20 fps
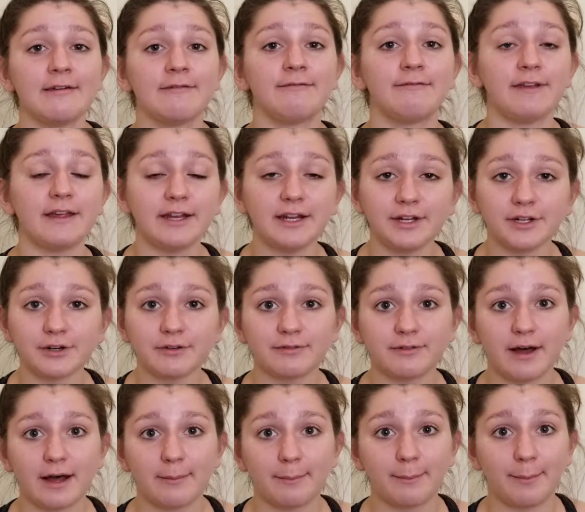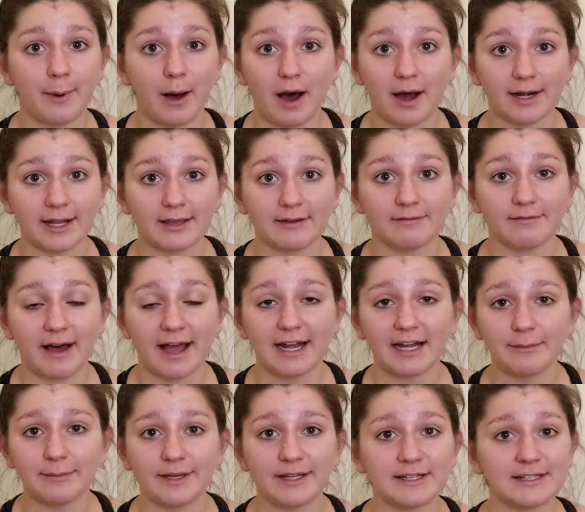feeding your body
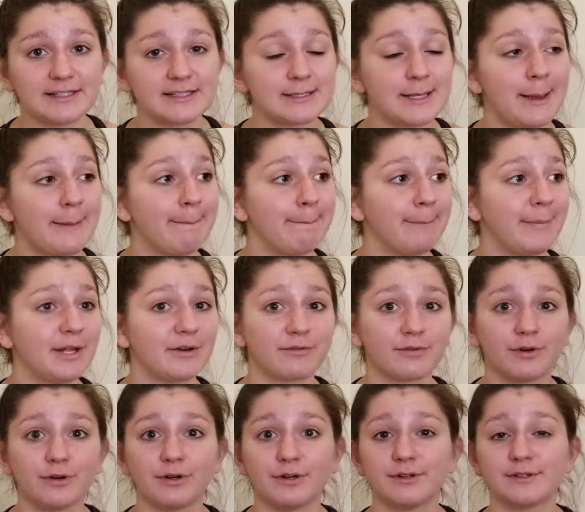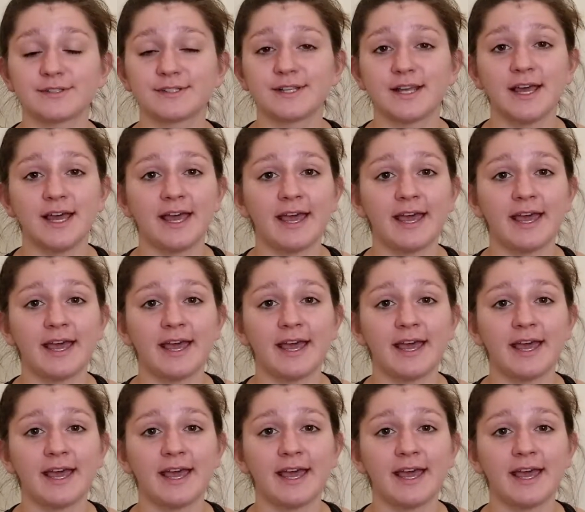vitamins, minerals,